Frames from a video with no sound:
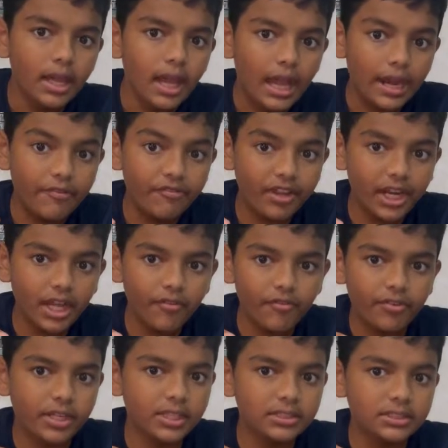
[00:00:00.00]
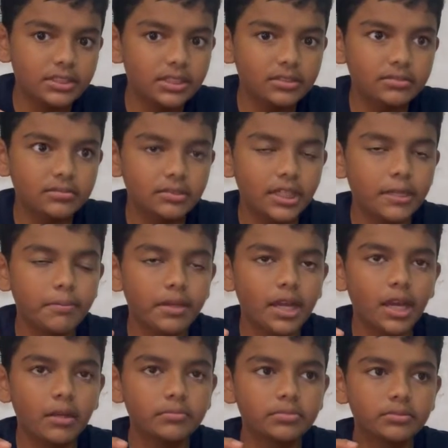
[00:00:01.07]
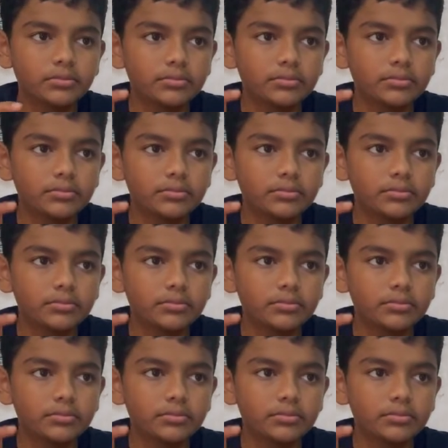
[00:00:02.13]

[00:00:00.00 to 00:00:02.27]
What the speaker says: and when I freeze this, it becomes